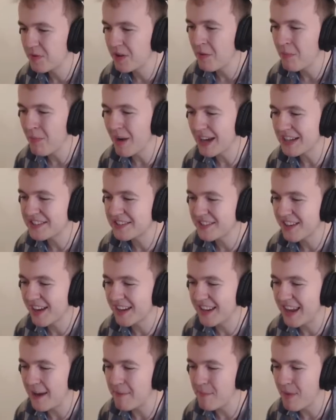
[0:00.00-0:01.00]
meant to be on my
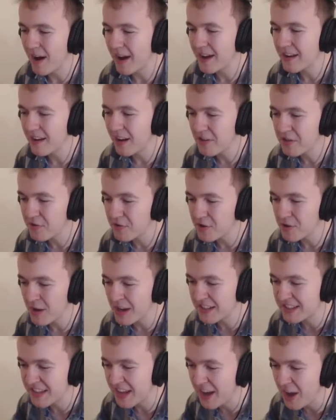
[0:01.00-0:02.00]
side, landmine. I thought
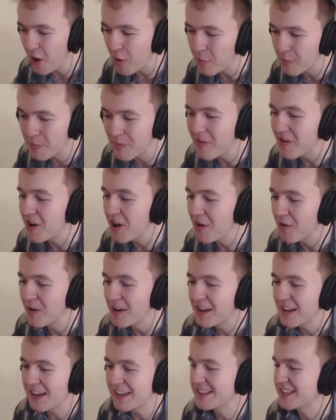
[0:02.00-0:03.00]
you were here to help, but
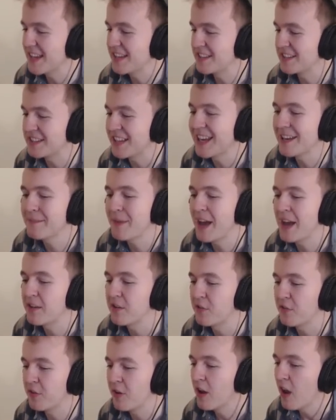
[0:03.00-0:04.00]
no, he's here to take my
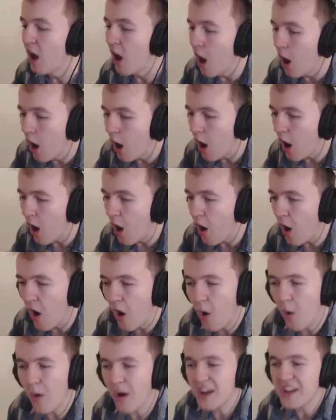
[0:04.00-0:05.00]
head off.
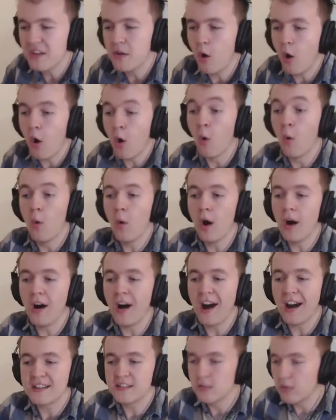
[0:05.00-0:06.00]
Oh,
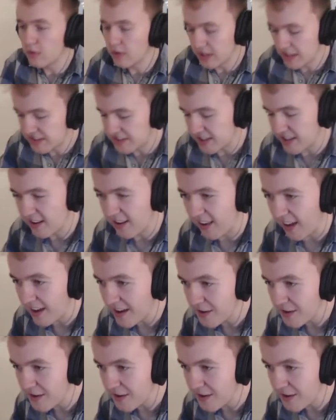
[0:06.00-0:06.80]
what? I, he's still